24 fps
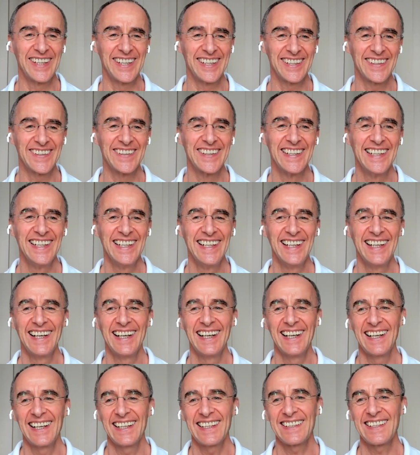you know,
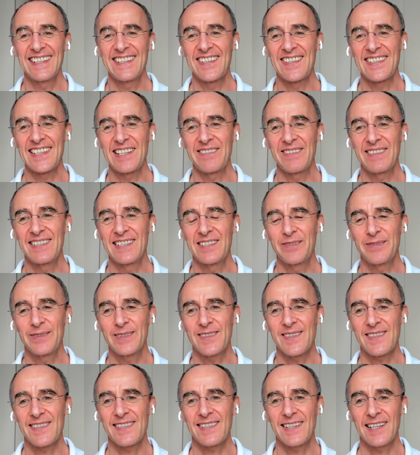they just have a
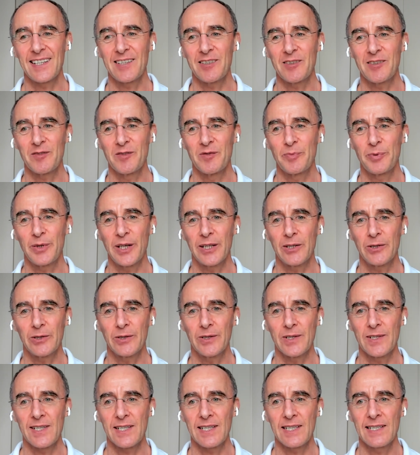different set of
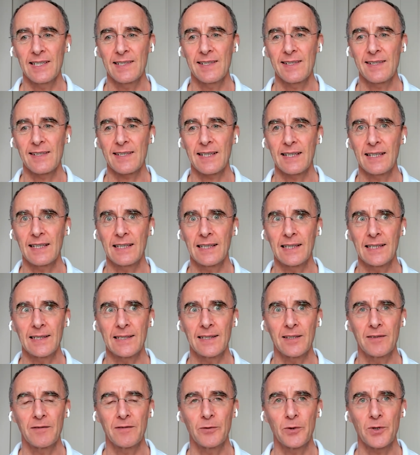priorities,
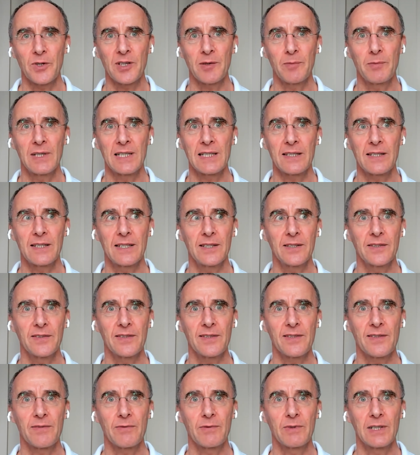and unfortunately, mental health
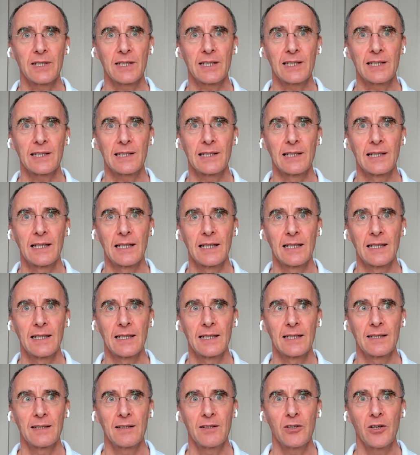is really
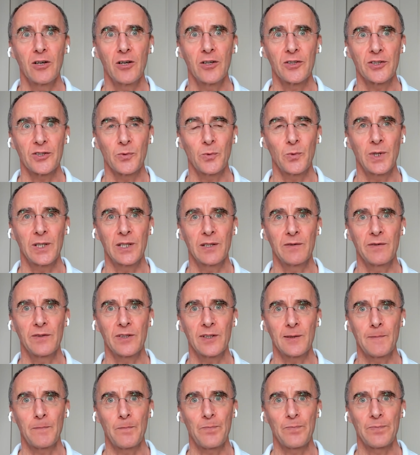not one of
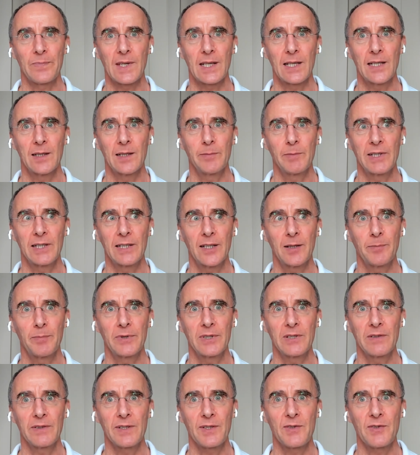them. I mean, our
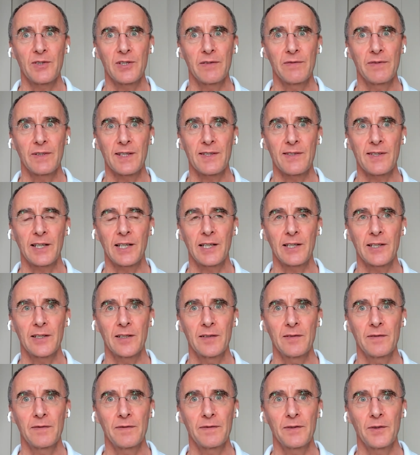previous chief
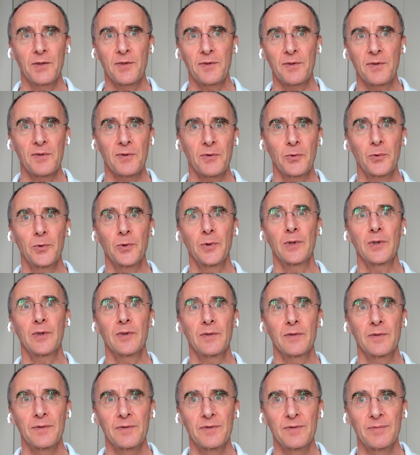executive used to sort
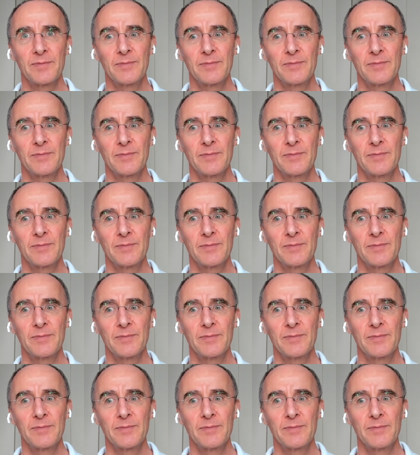of